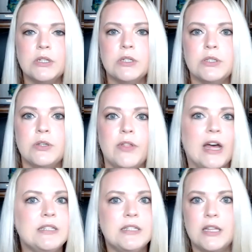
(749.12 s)
So
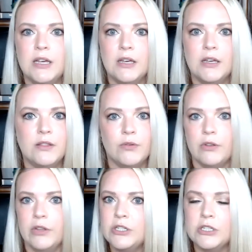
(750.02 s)
that's the
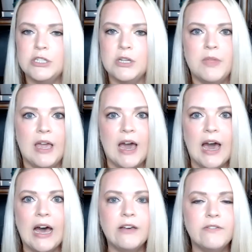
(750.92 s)
relationship they
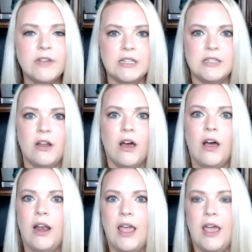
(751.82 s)
have. It's
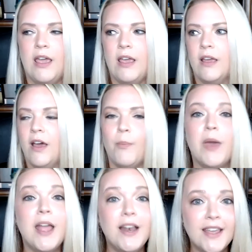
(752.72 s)
not a
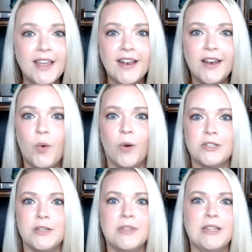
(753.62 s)
opinion or
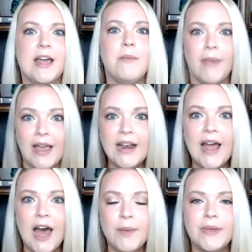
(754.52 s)
something that might
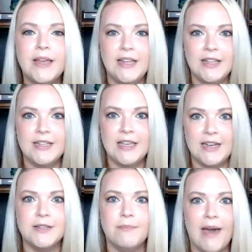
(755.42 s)
happen. It
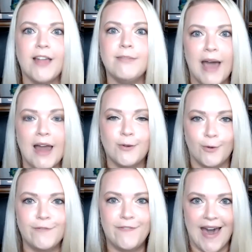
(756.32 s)
is a
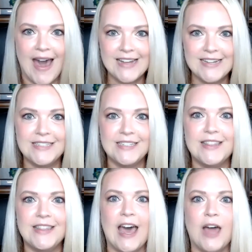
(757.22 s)
mathematical fact
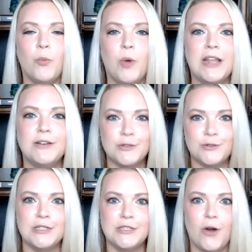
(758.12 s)
that when interest
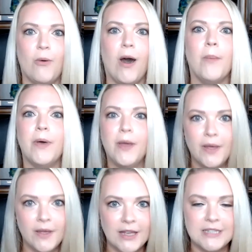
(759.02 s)
rates go up,
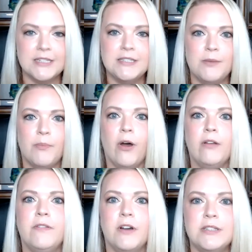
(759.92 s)
existing
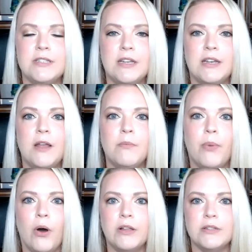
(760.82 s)
bond funds and
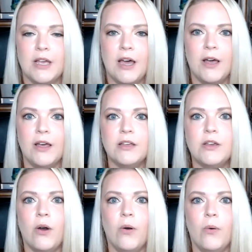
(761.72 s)
bonds
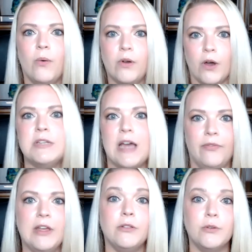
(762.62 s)
go down.
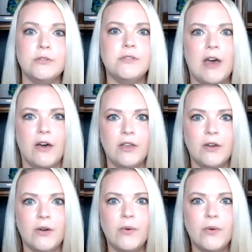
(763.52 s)
They lose value.